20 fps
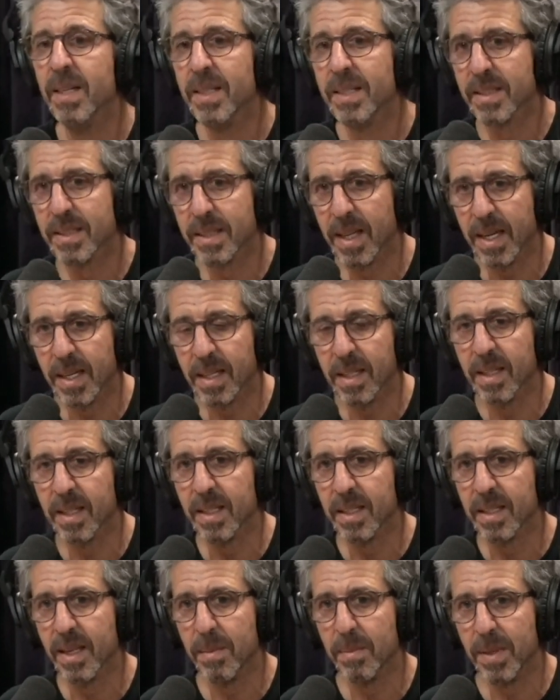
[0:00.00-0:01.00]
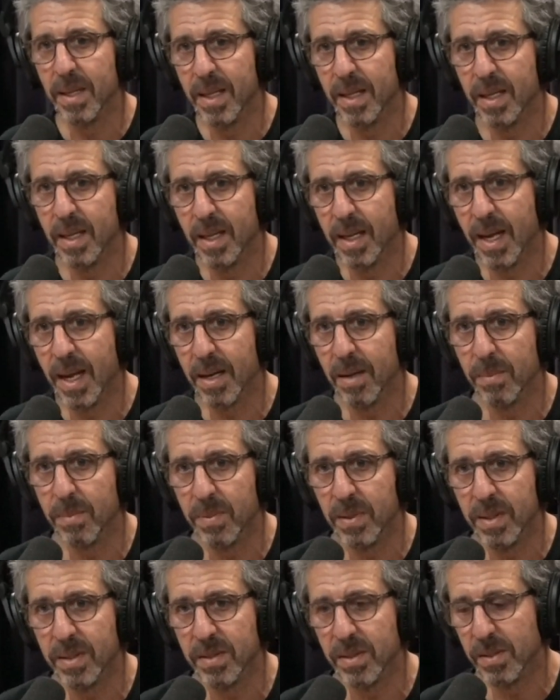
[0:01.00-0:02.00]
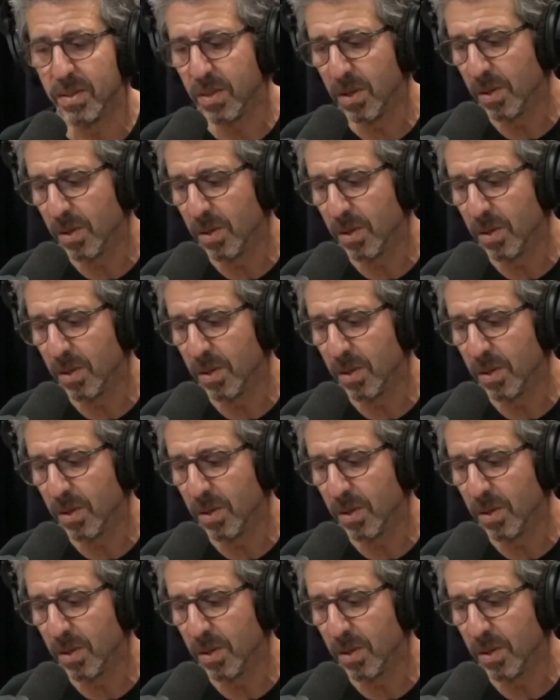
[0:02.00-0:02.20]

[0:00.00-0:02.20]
cycling them in and out of prison.